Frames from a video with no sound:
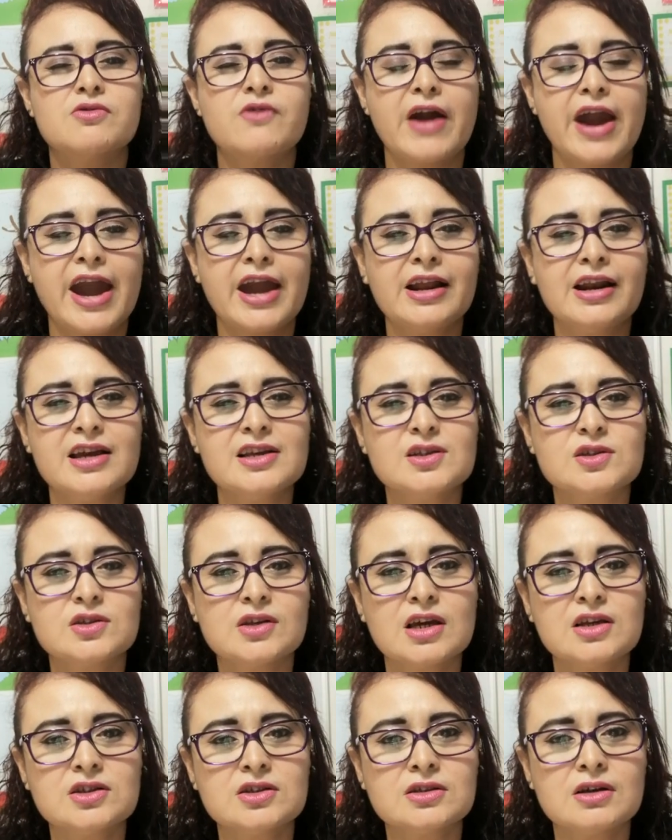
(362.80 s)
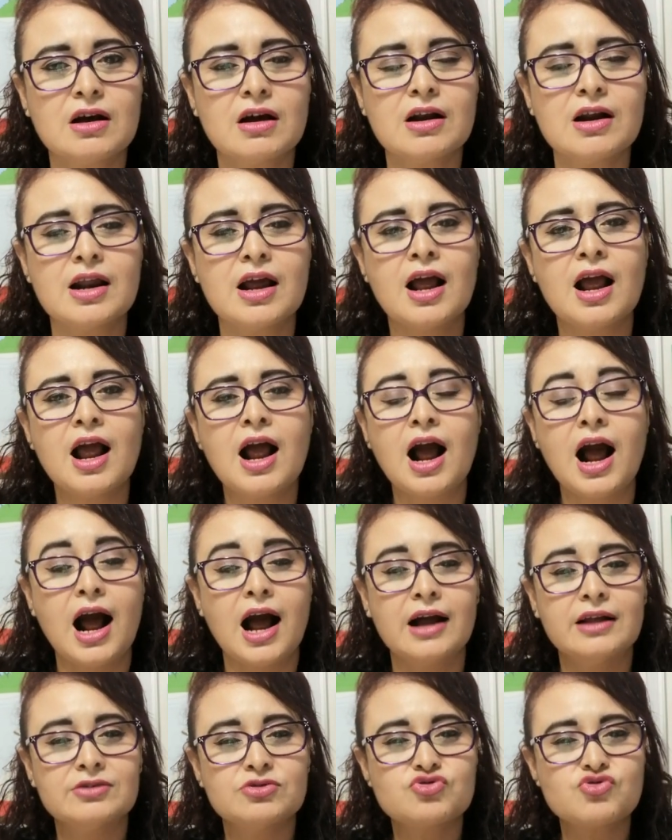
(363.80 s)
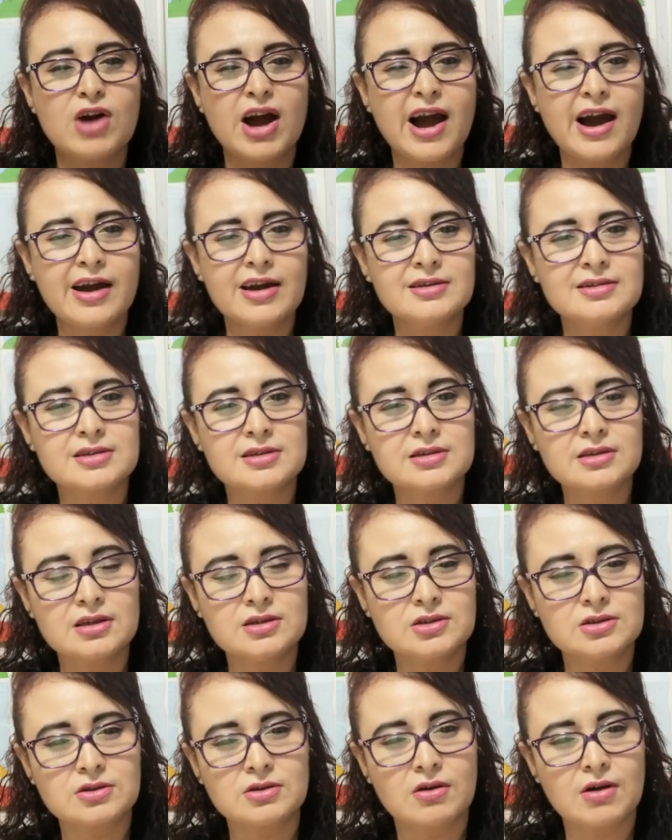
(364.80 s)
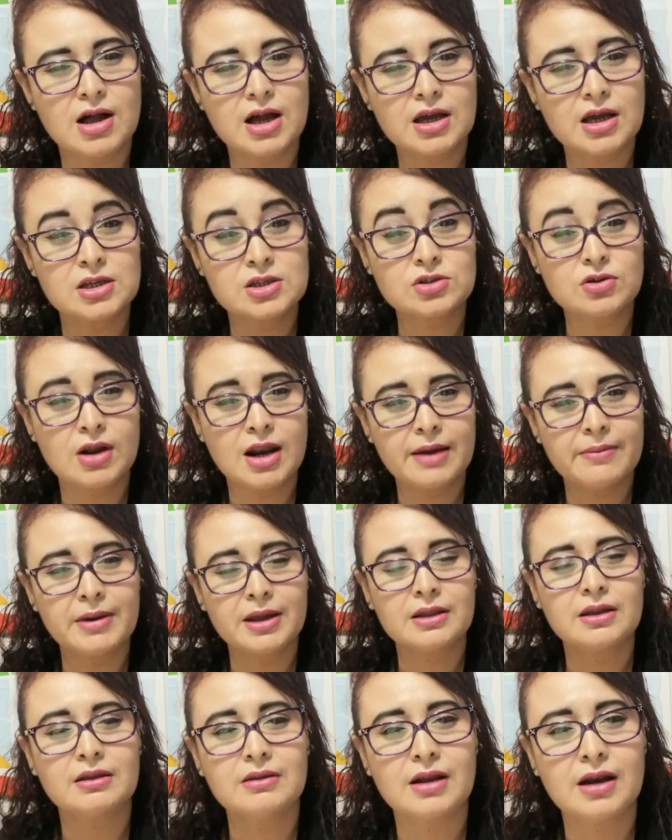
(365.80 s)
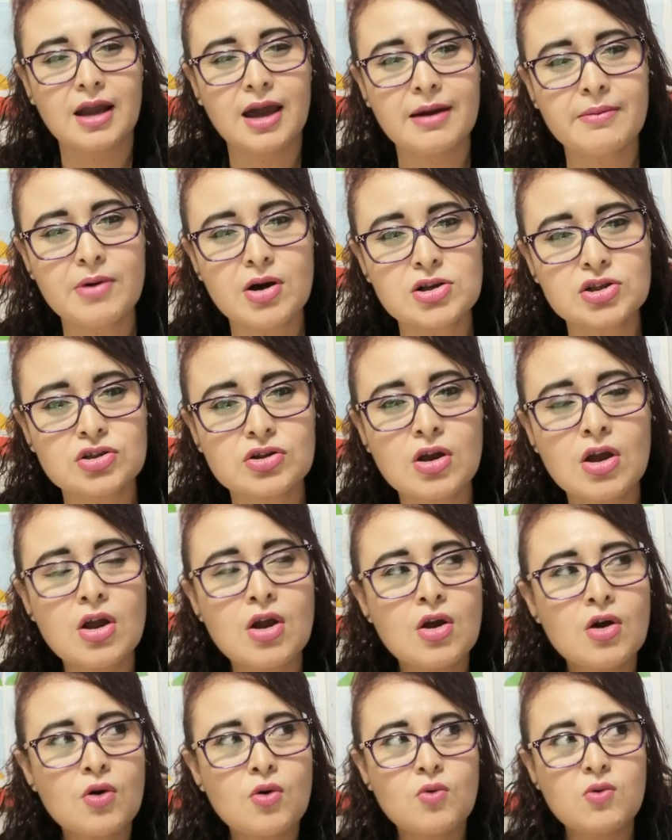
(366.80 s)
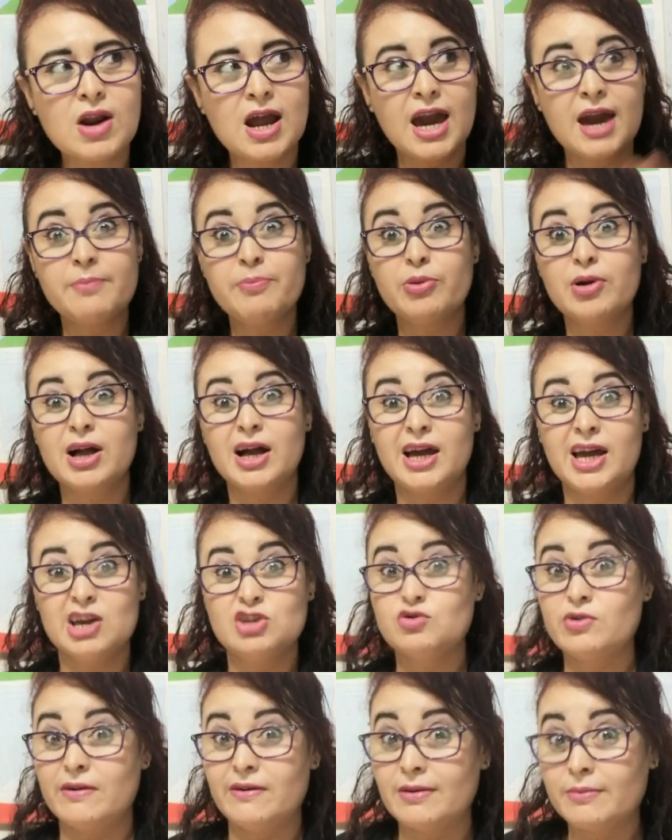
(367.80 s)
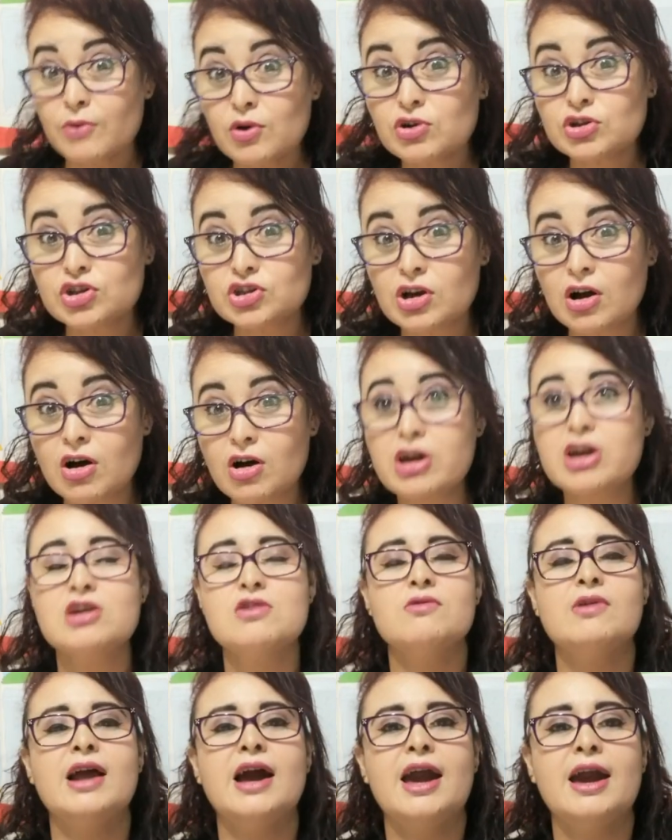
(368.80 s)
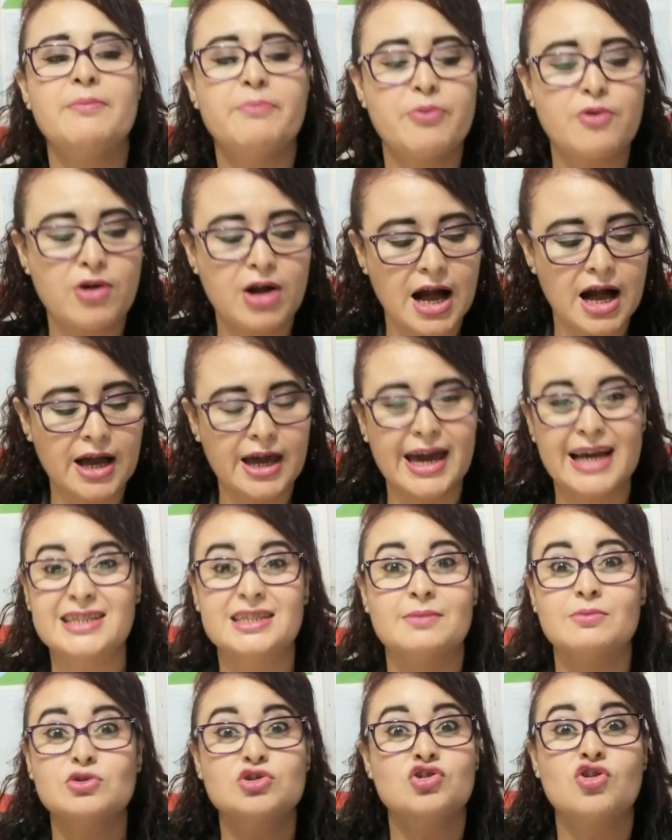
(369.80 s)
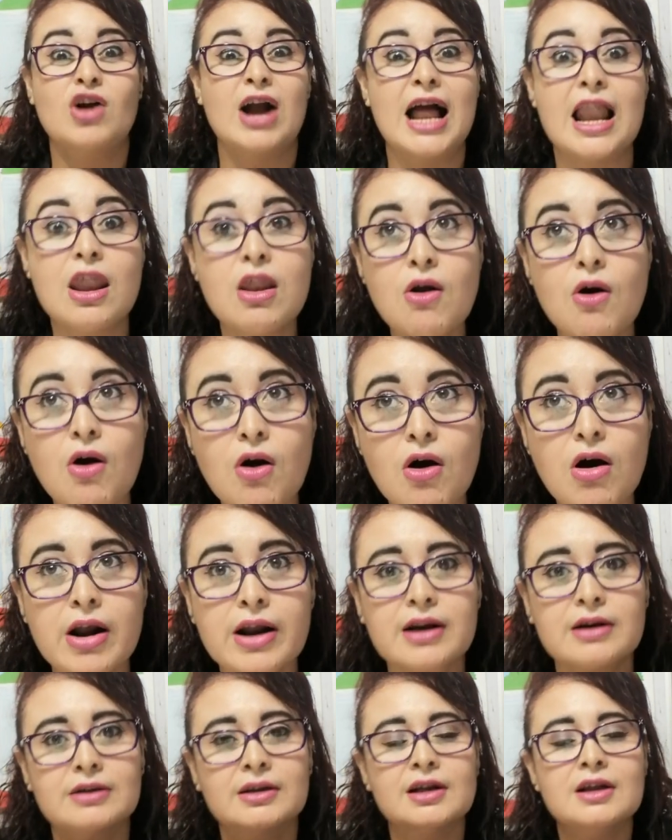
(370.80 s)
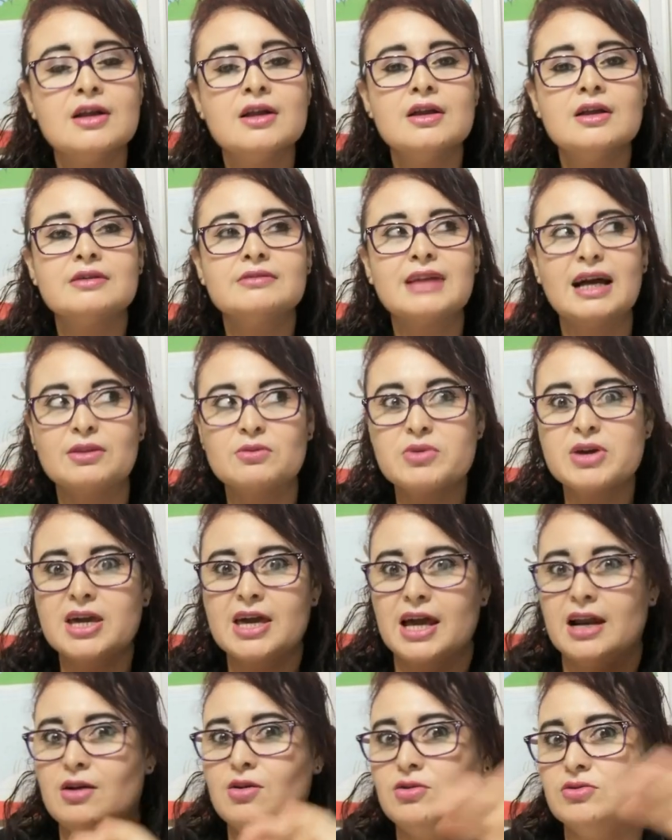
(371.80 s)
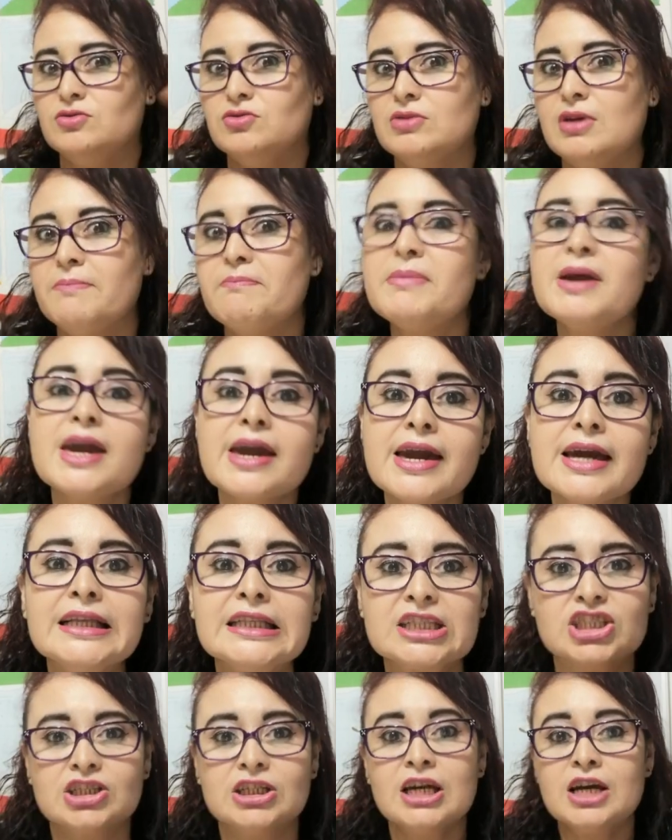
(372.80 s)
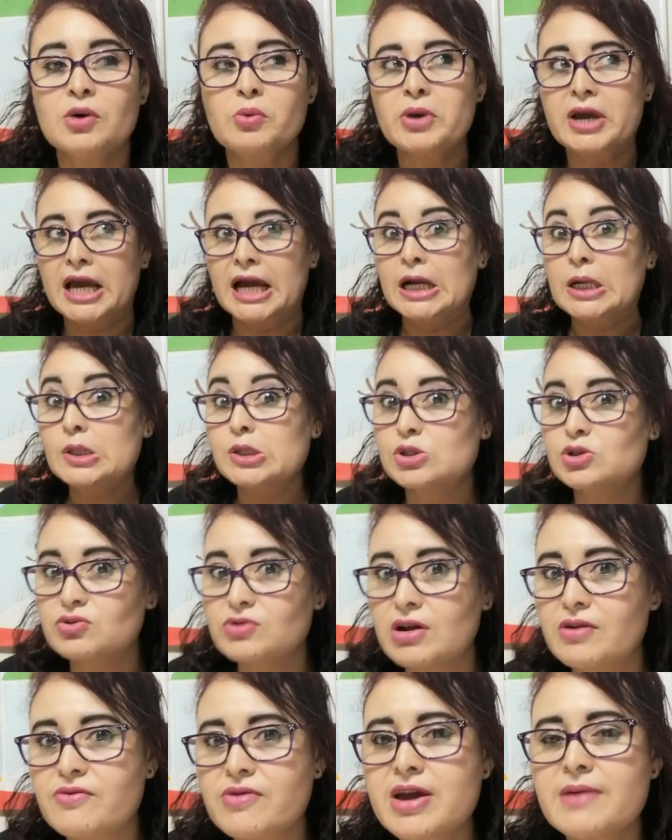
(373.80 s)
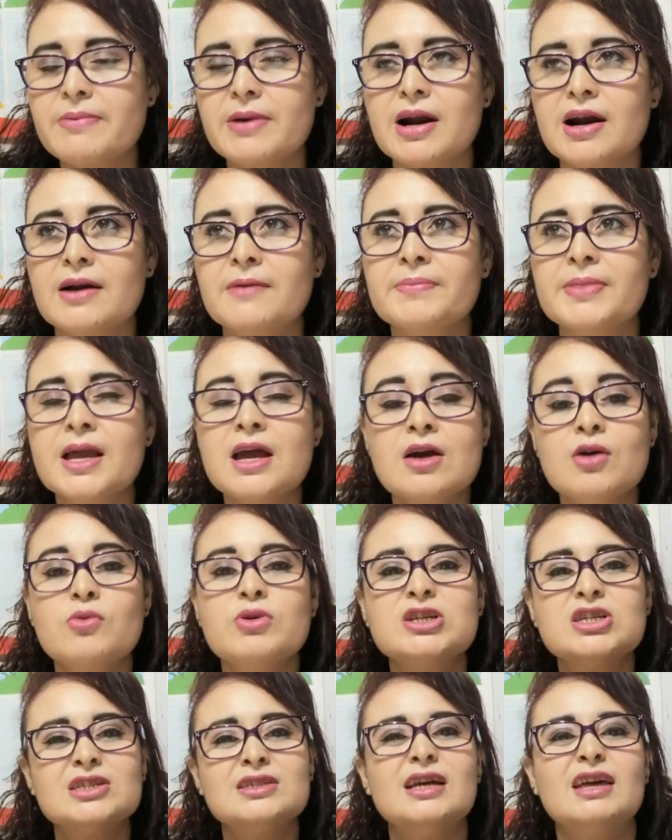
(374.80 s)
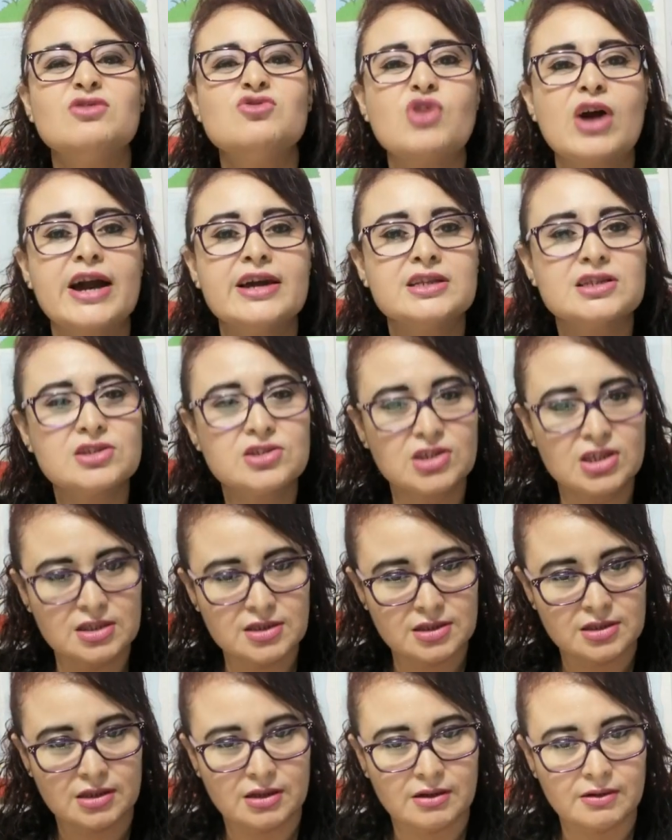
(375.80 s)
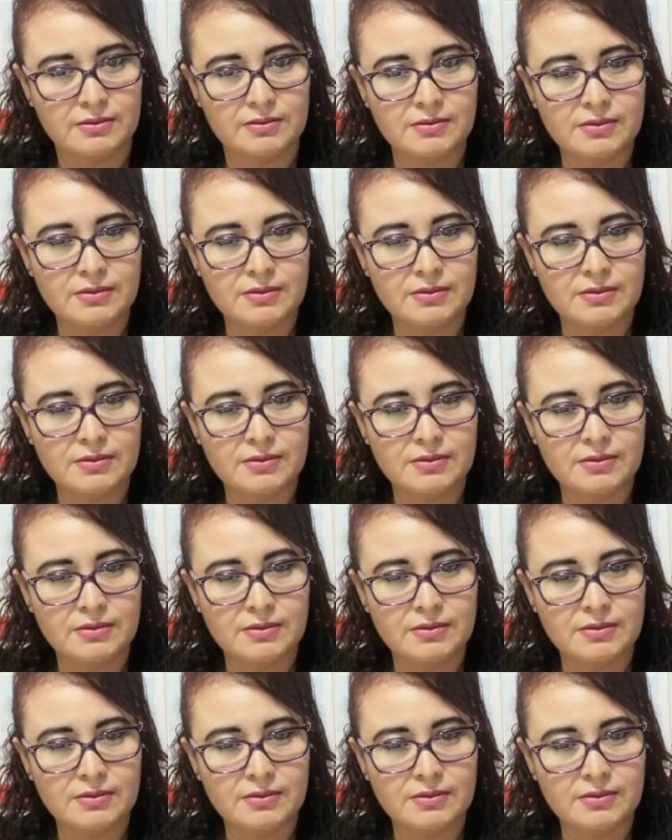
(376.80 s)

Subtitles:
rainy season and dry season. Aquí solamente tenemos una época que llueve mucho y una época que hace mucho calor, that we can go to the beach, we can go to the river, which is the dry season